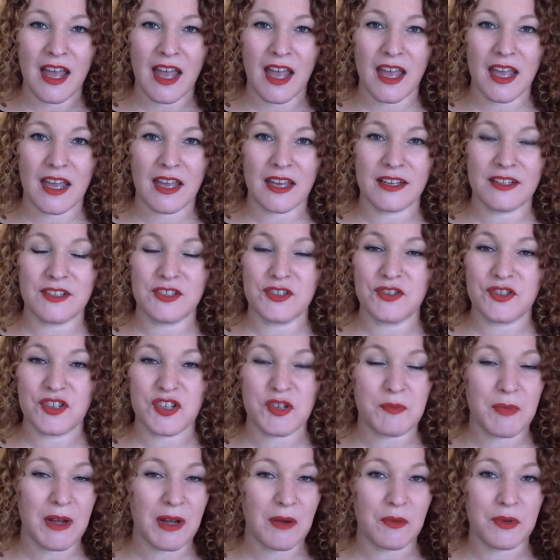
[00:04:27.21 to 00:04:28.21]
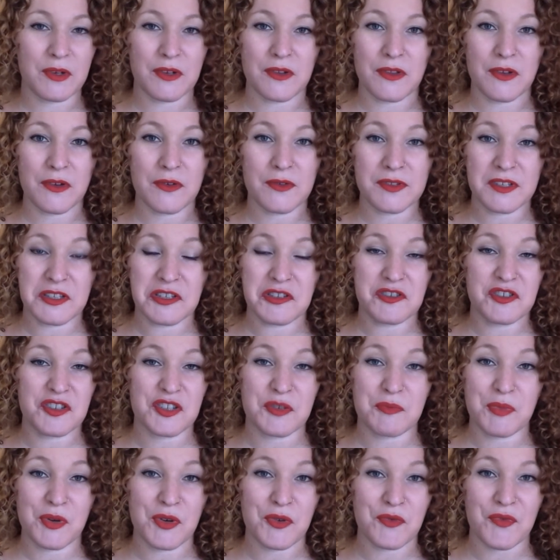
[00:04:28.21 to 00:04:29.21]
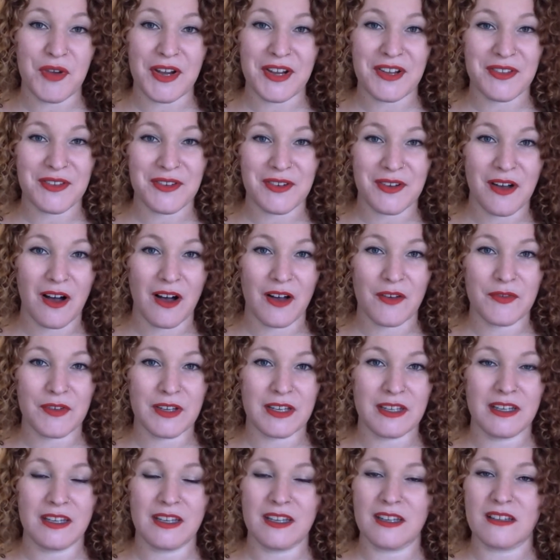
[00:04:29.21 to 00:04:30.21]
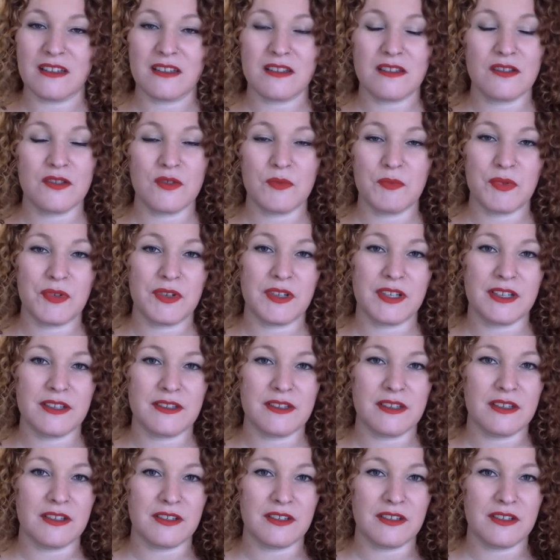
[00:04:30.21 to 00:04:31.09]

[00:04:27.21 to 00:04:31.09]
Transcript: and you just buy one of those and you just put regular coffee in it, and it's super easy.